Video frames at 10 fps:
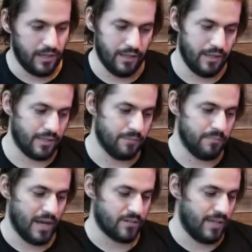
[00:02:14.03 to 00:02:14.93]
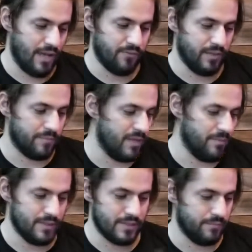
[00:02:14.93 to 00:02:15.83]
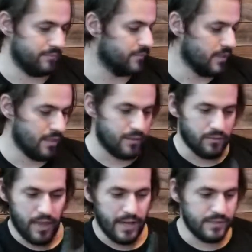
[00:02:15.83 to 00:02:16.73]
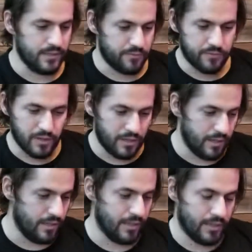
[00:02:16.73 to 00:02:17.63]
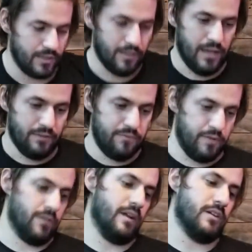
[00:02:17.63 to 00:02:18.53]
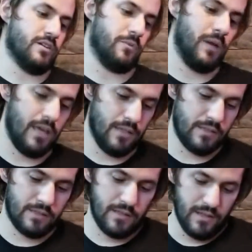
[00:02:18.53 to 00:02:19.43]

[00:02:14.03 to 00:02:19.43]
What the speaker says: It can actually have like maybe some lines in front, it can like fit around your waist.